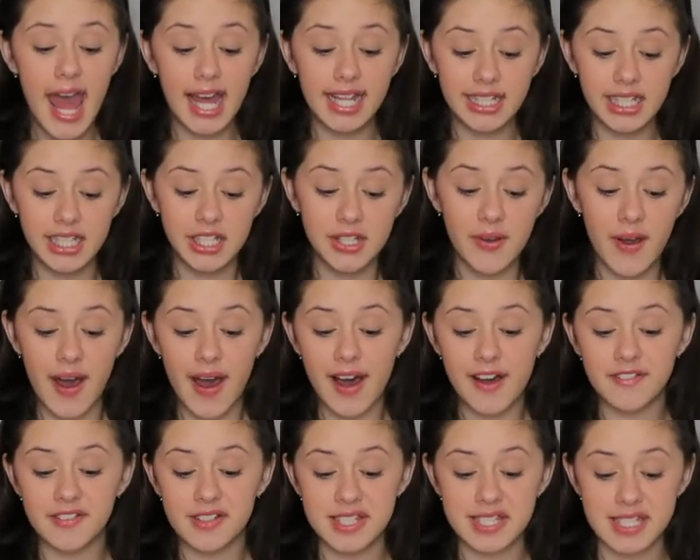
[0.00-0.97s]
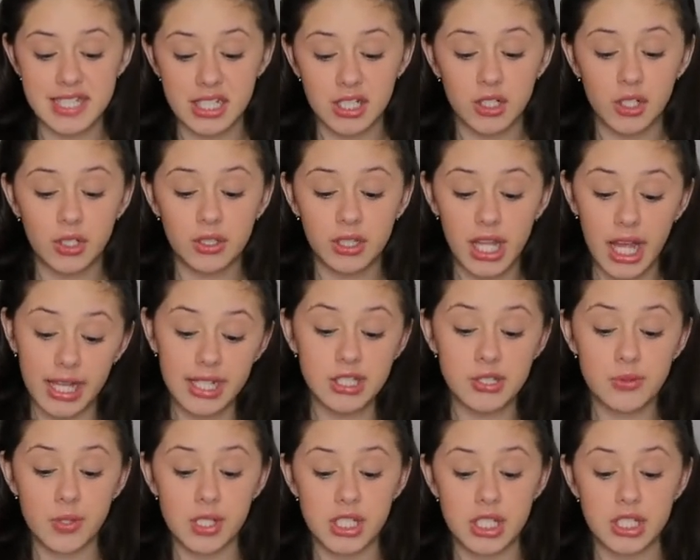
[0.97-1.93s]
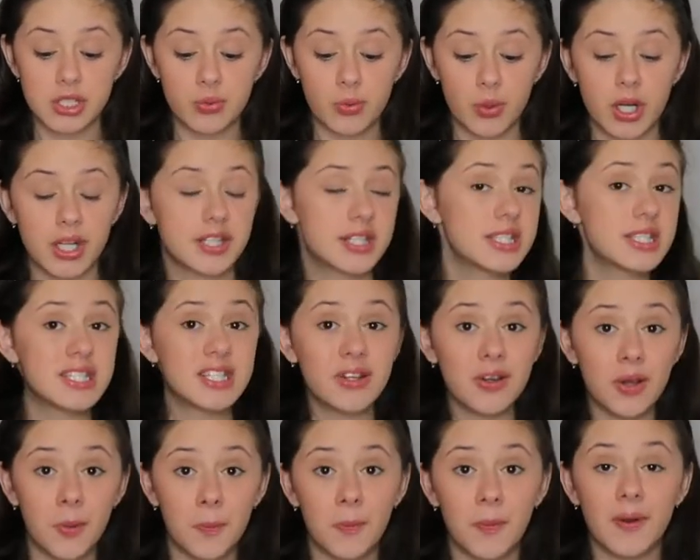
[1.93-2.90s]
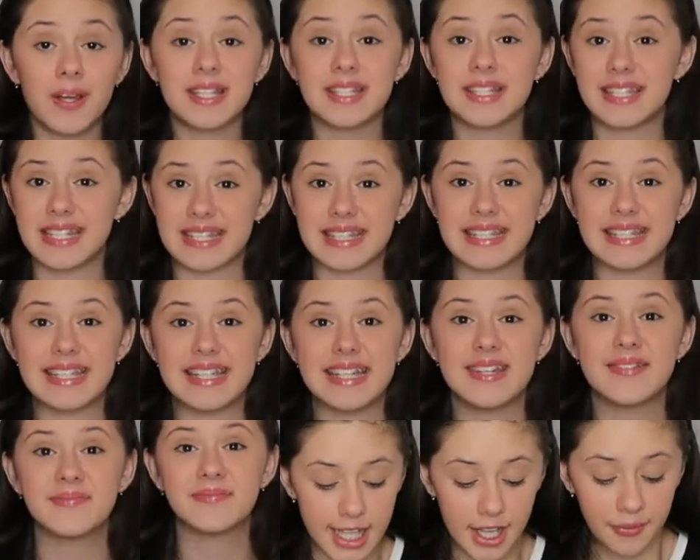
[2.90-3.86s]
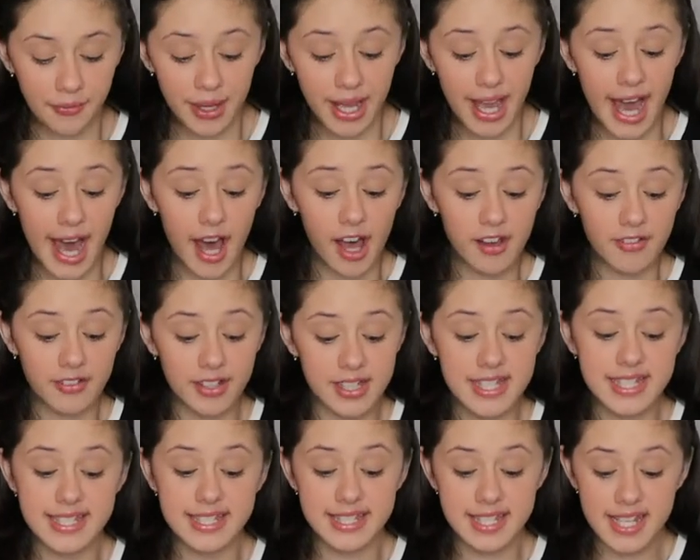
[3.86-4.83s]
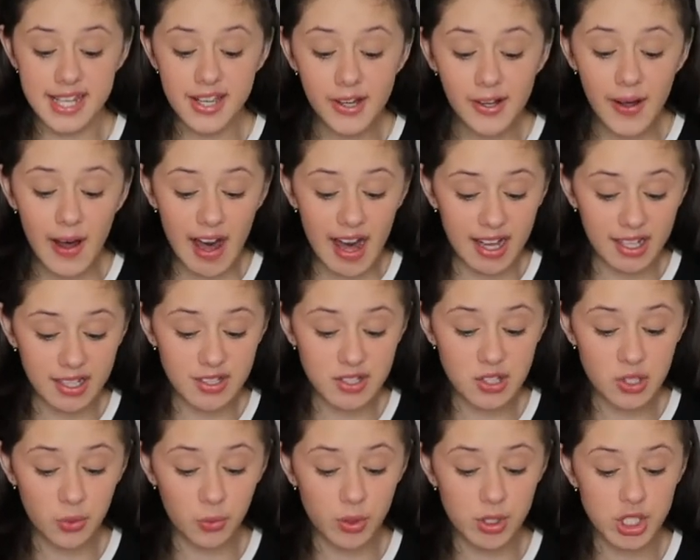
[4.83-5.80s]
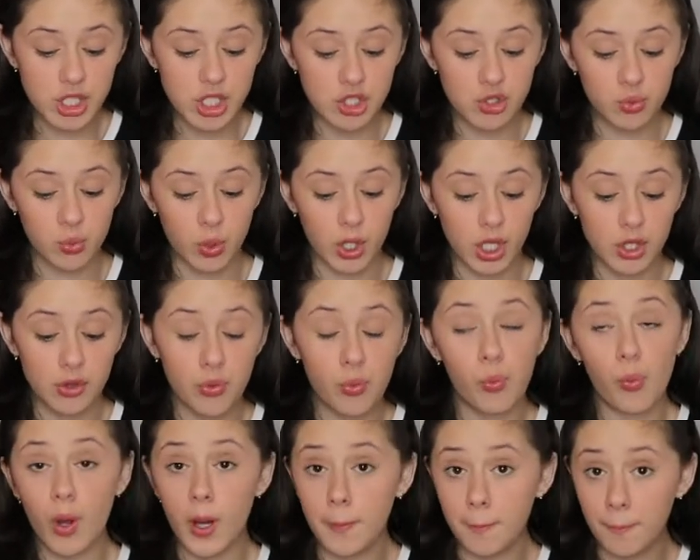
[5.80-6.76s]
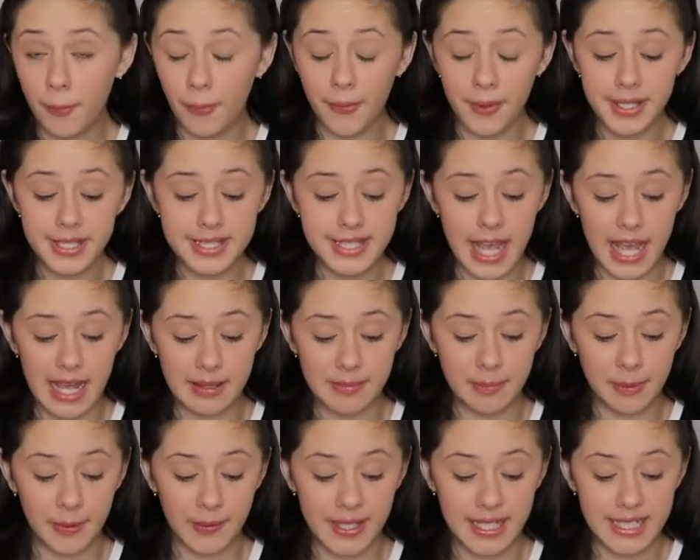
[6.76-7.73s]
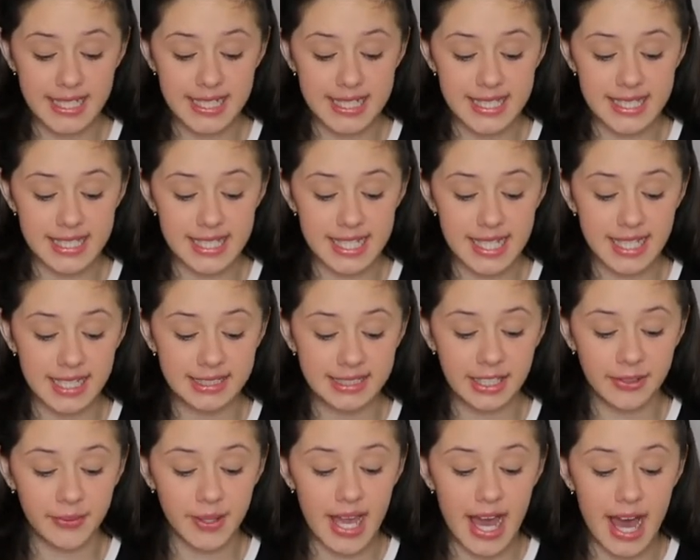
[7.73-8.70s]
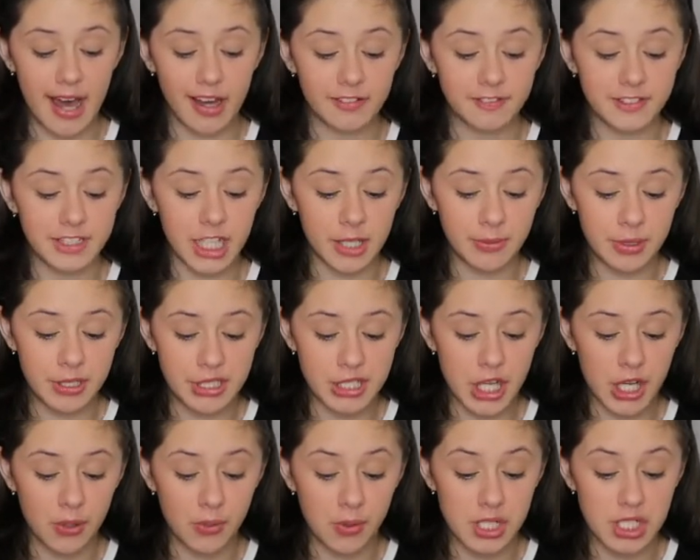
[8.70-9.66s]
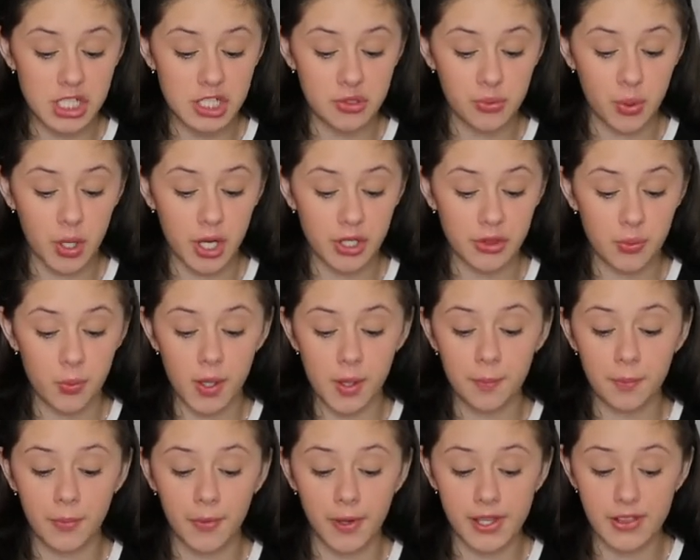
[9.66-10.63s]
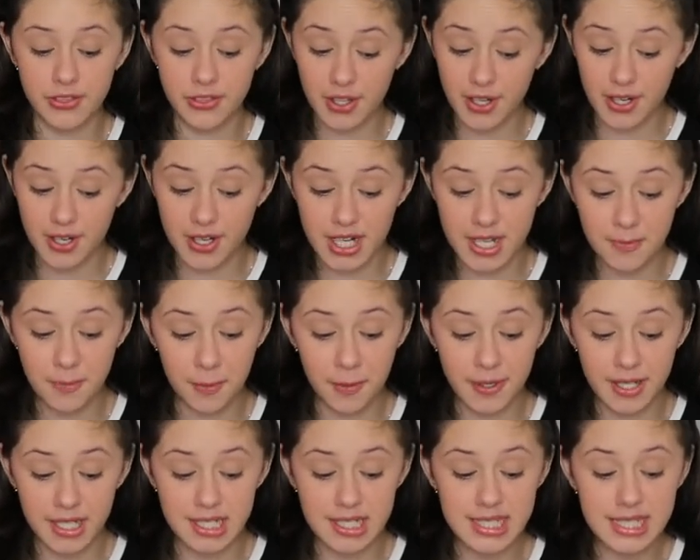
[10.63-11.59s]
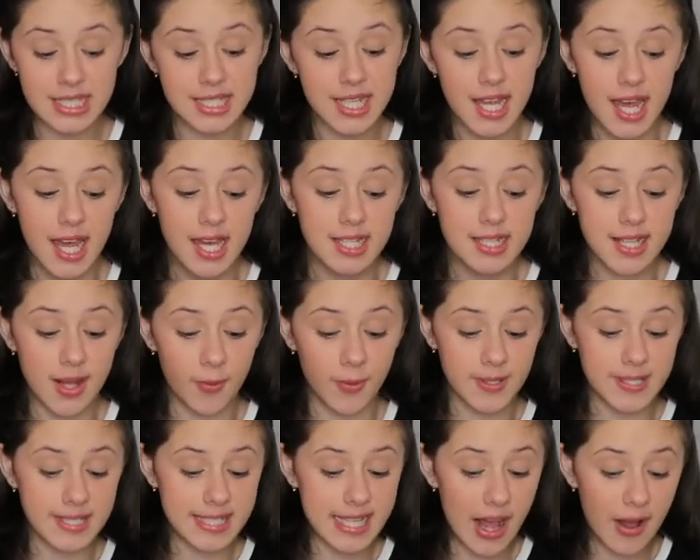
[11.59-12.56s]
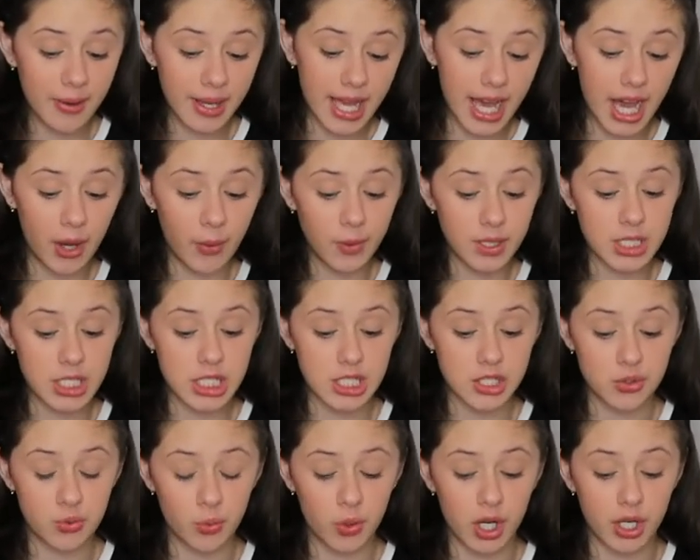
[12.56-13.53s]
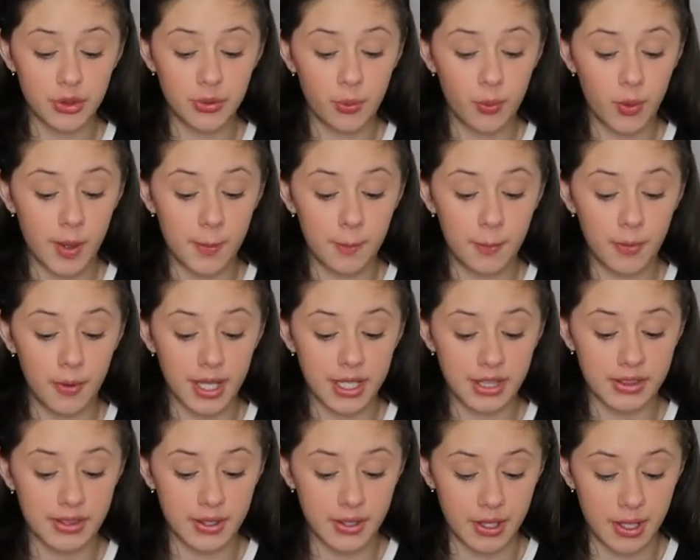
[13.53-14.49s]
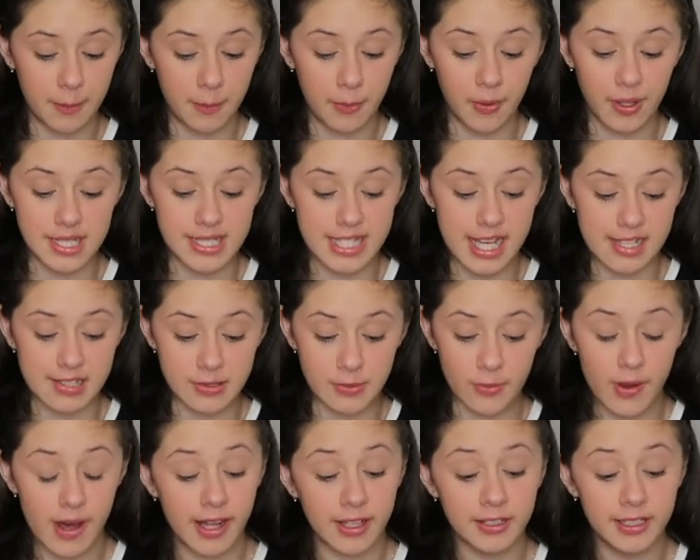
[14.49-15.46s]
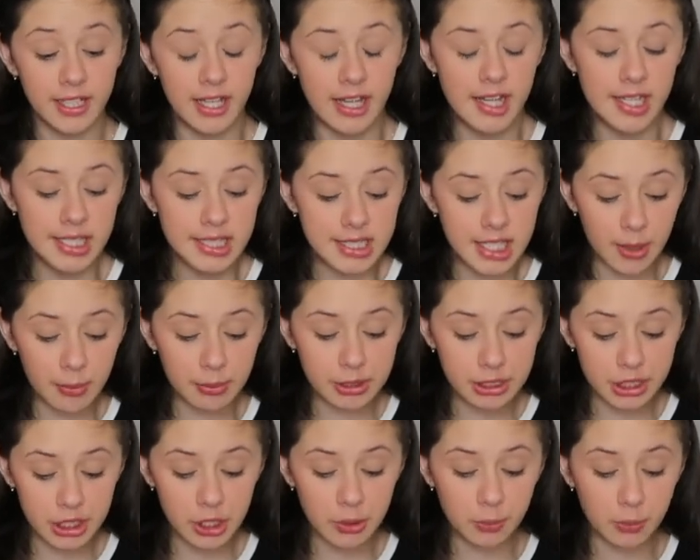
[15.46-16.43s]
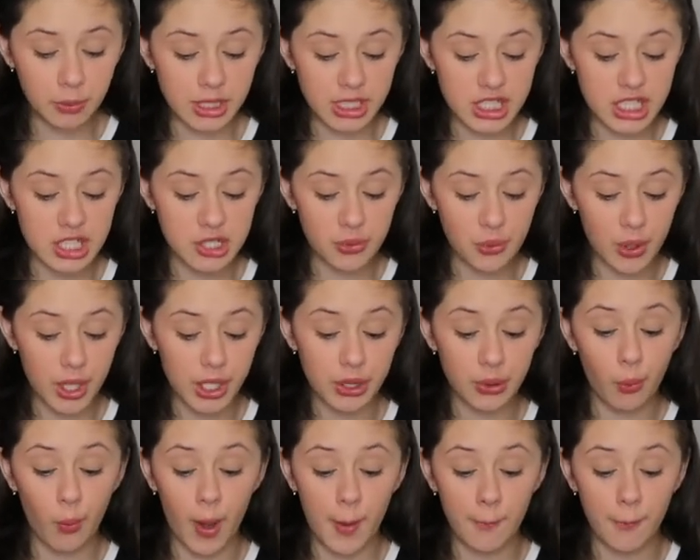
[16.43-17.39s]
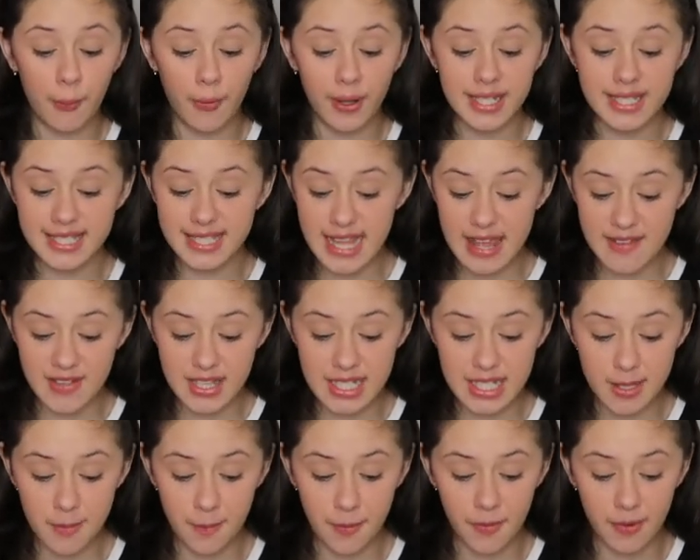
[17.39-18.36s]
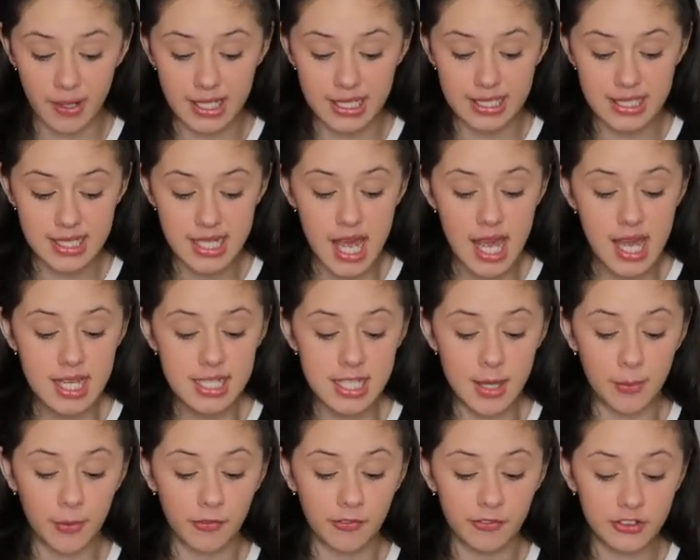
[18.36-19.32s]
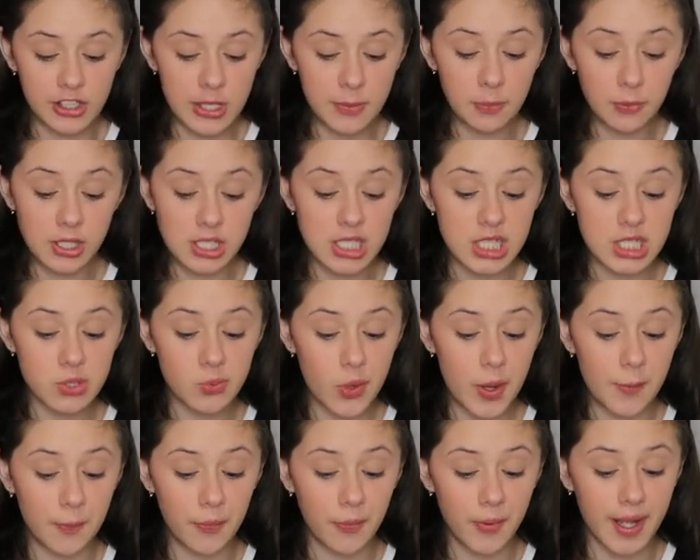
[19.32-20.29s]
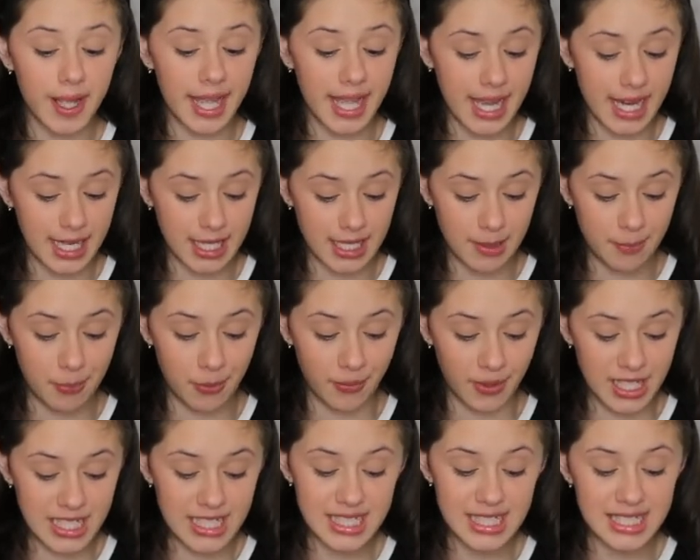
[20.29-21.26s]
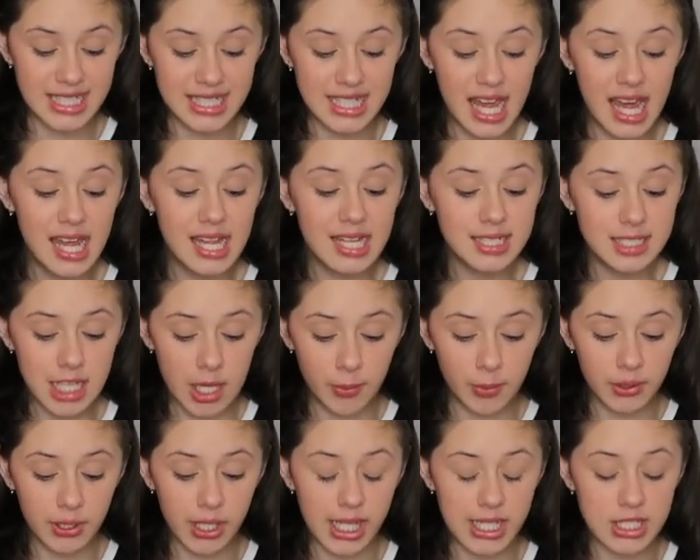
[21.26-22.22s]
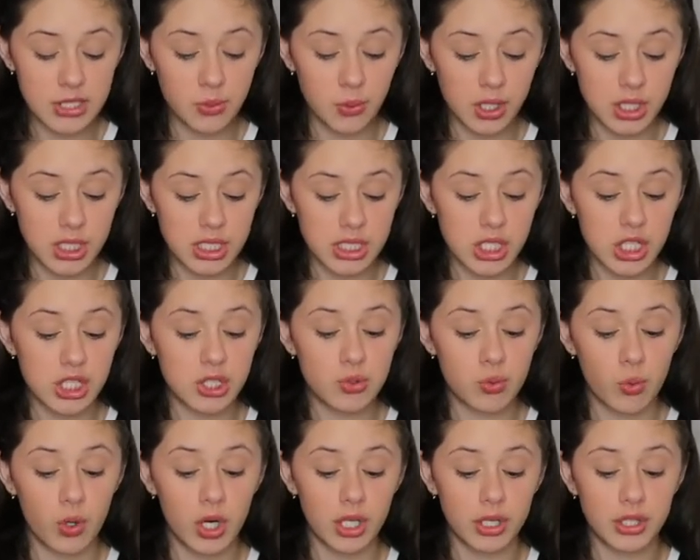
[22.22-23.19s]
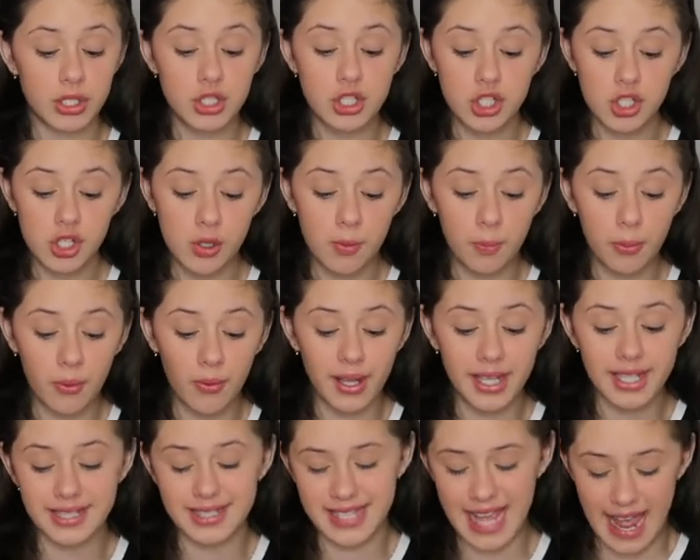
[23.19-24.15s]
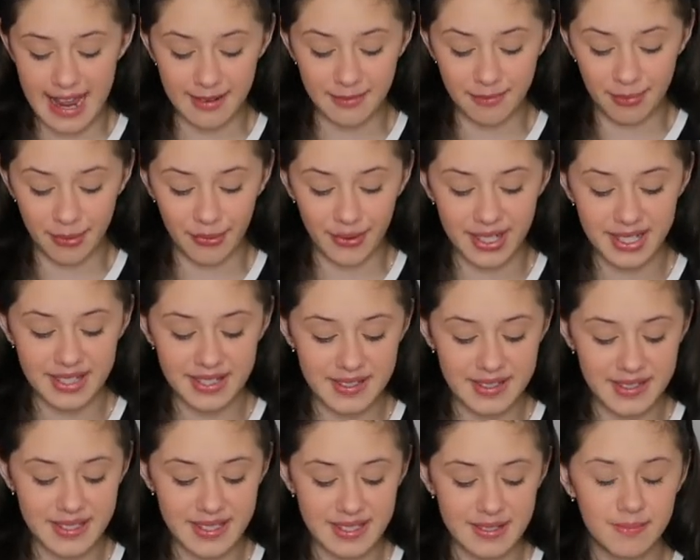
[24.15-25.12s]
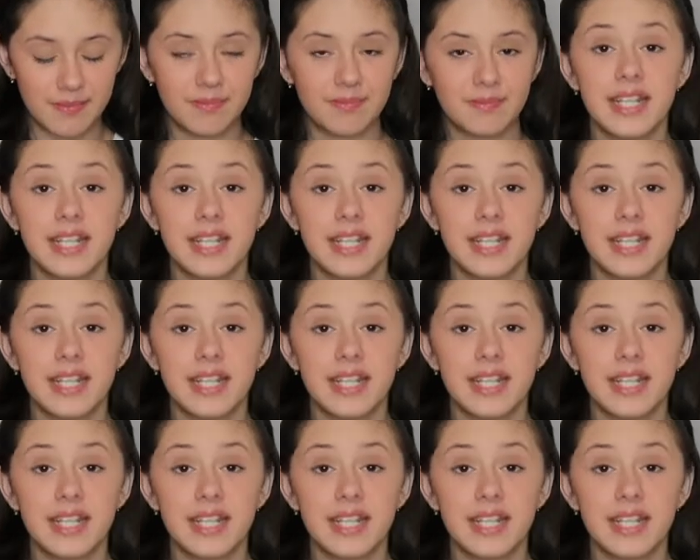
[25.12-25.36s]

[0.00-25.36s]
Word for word: And then you have a single lutz, which is worth 0.60. Then we have a single axel, which is worth 1.10 points. And then we have double toe, which is worth 1.30 points double Salchow, which is worth 1.30 points as well, double loop, which is worth 1.70 points, double flip, which is 1.80 points, double lutz, which is worth 2.10 points.